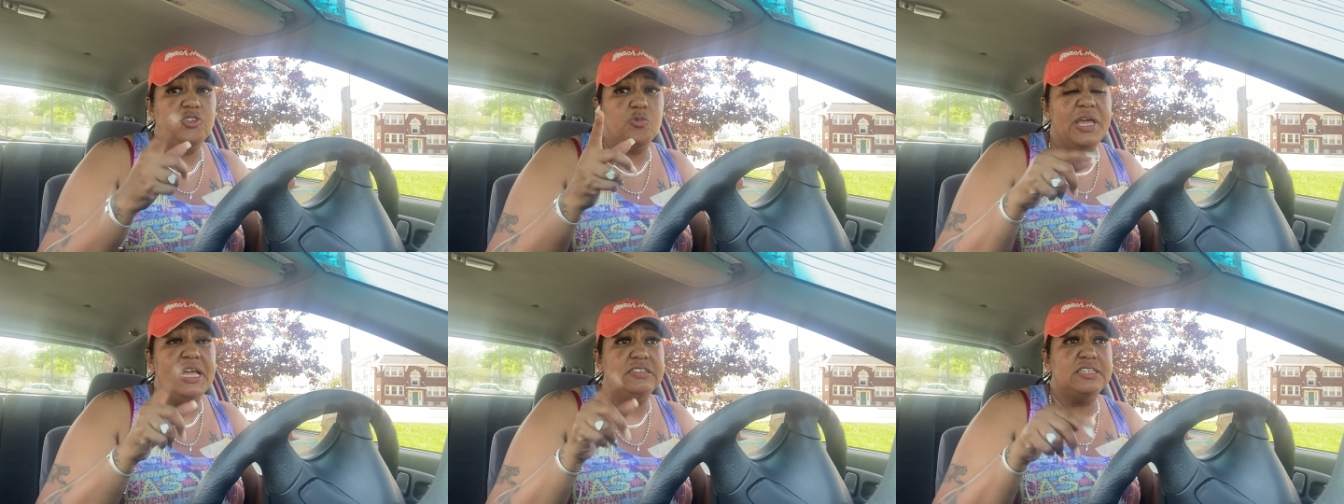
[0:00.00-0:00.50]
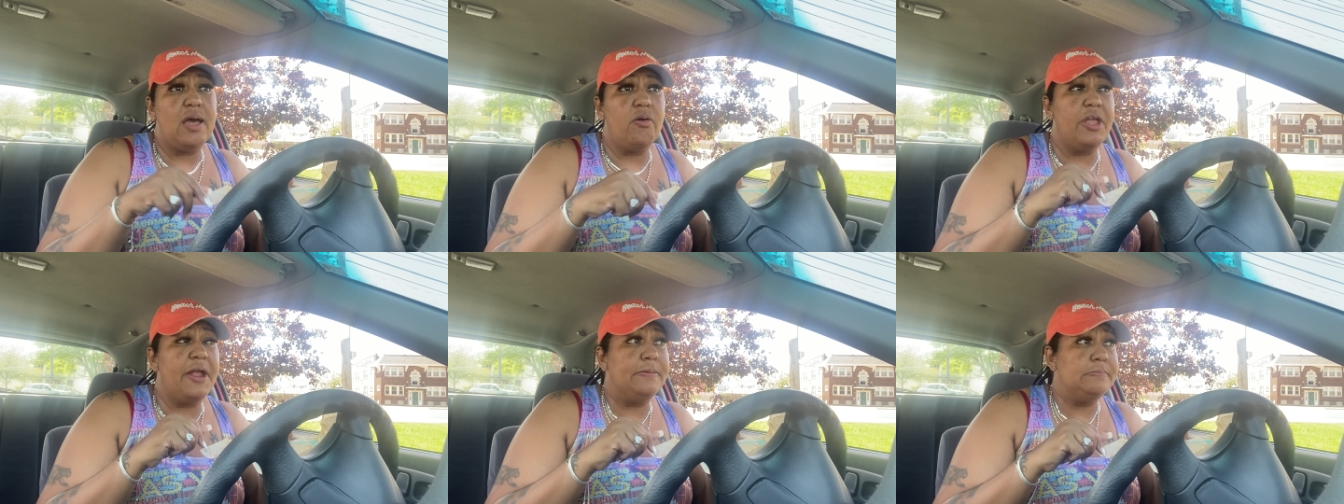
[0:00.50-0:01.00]
twins out
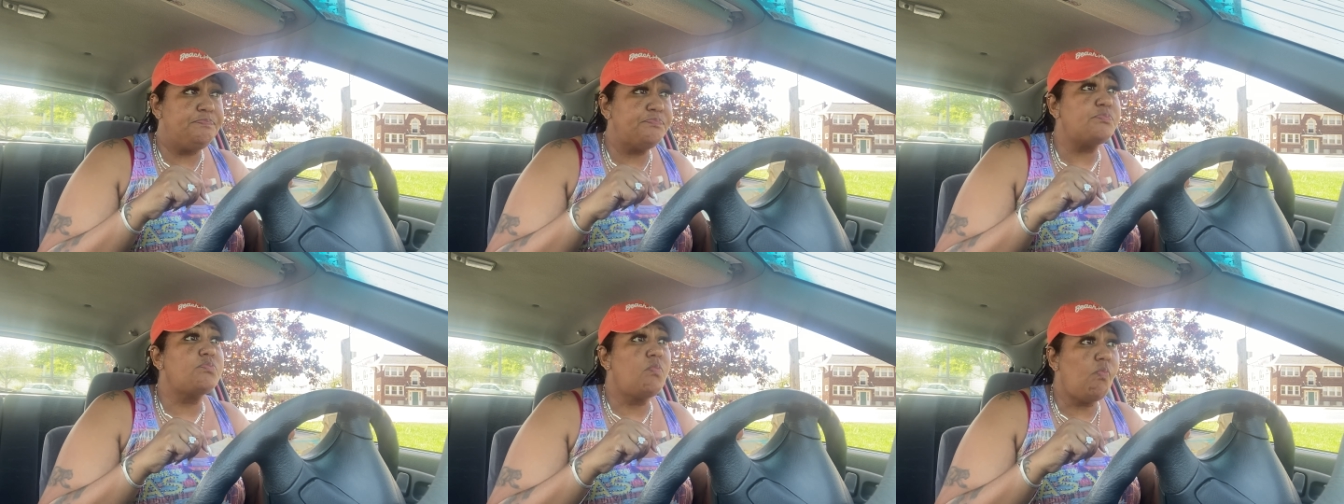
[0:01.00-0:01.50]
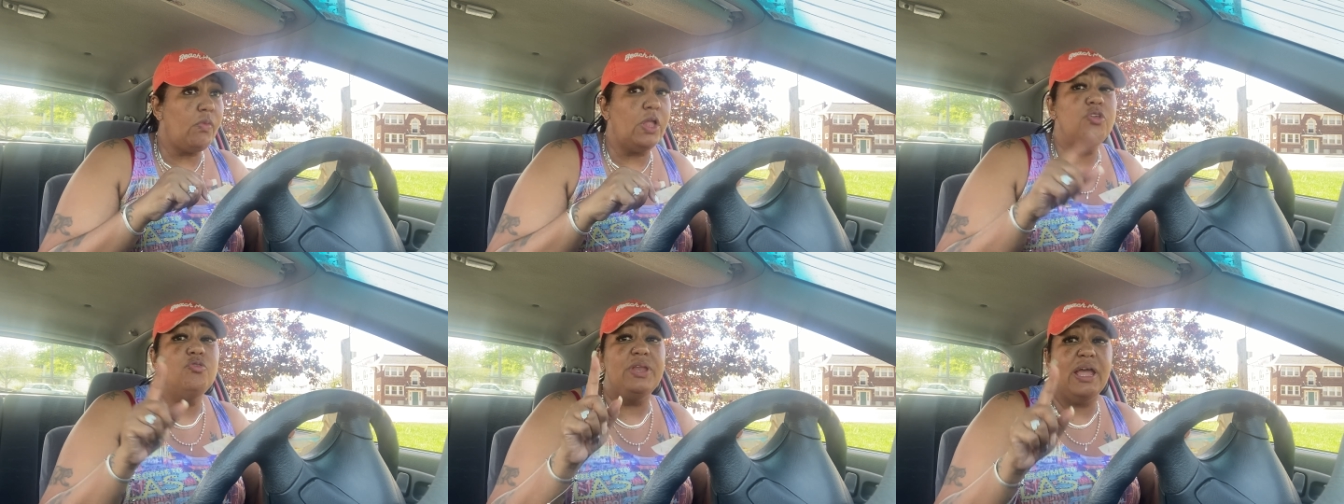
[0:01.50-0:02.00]
here?
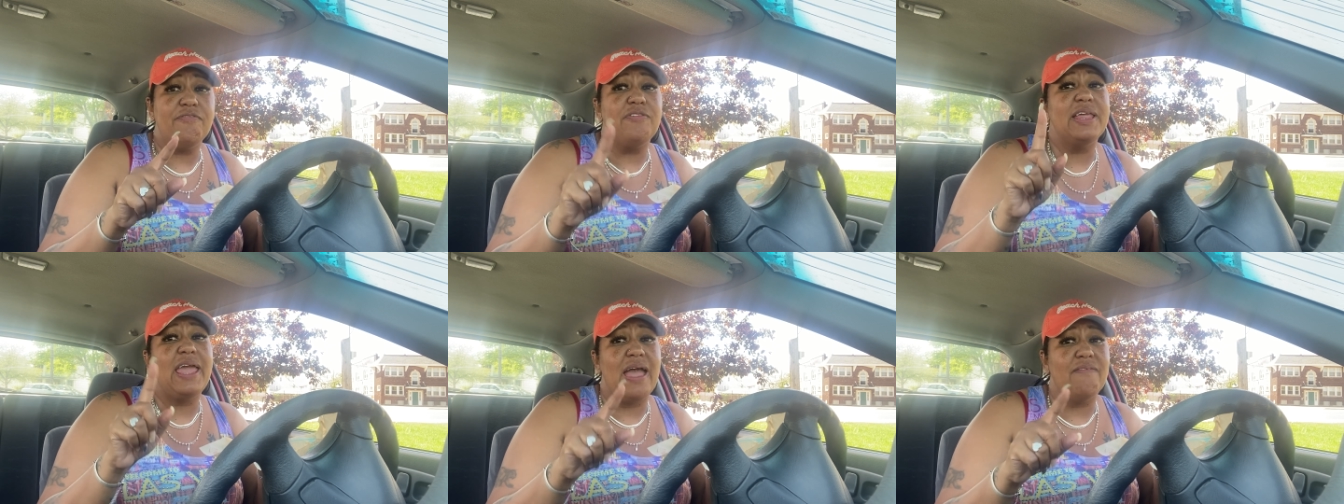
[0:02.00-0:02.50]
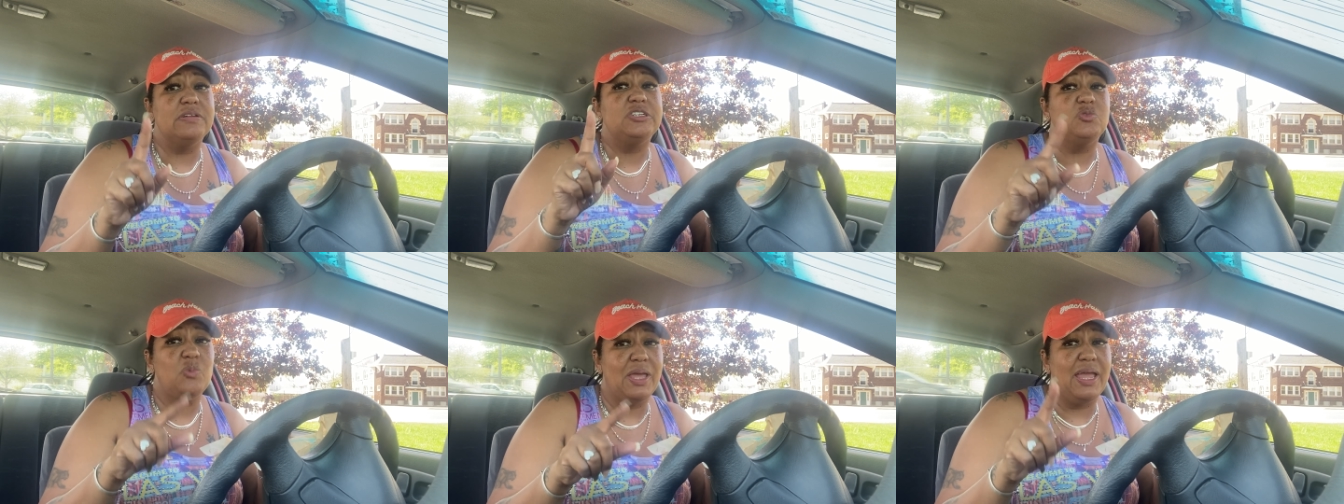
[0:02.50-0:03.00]
You definitely have a
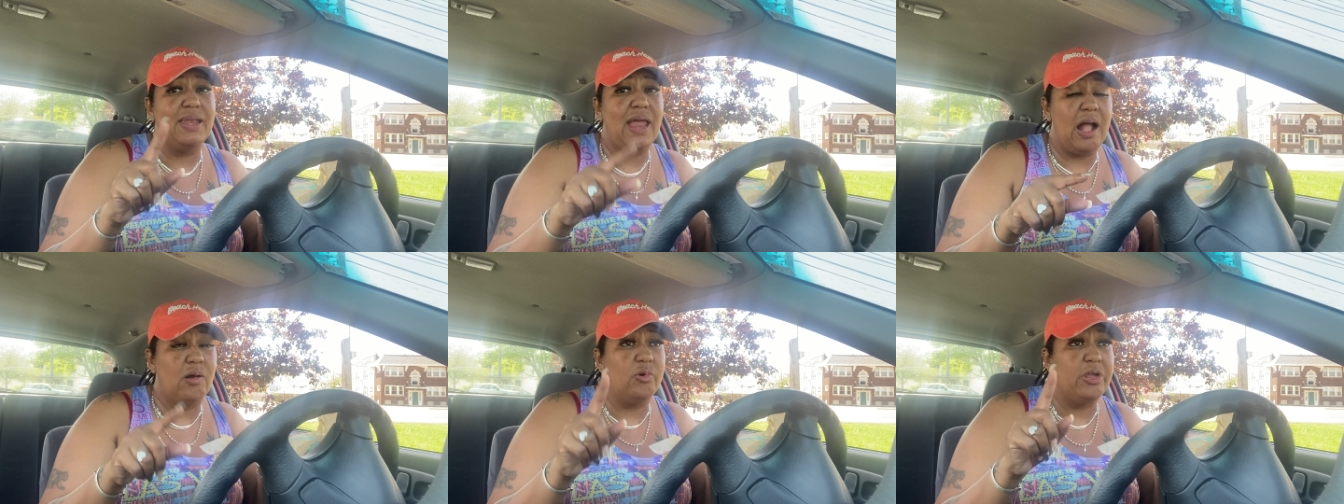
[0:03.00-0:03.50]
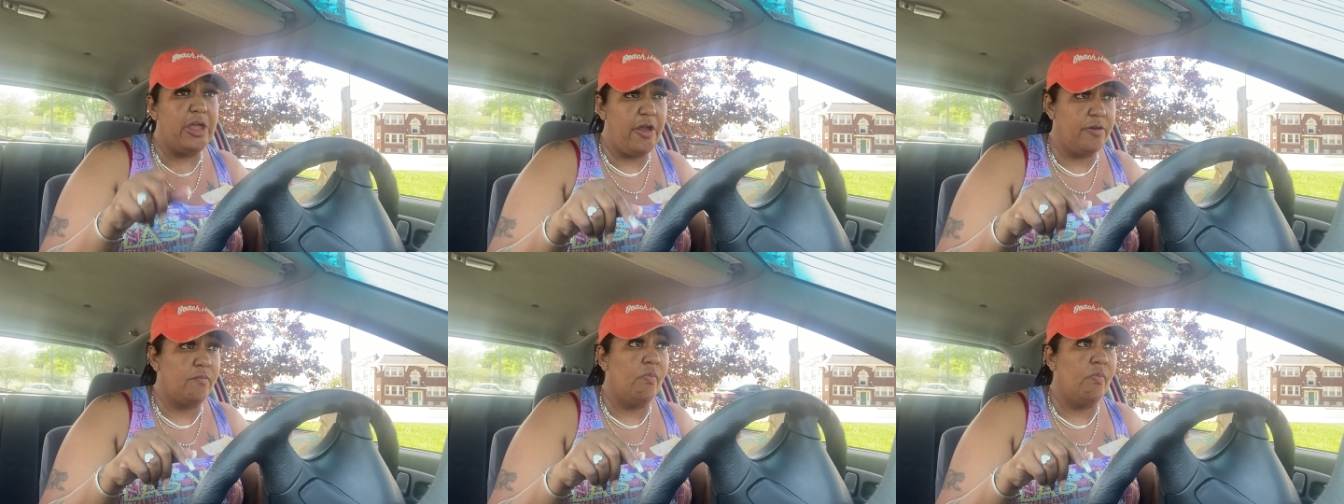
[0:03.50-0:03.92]
twin out here.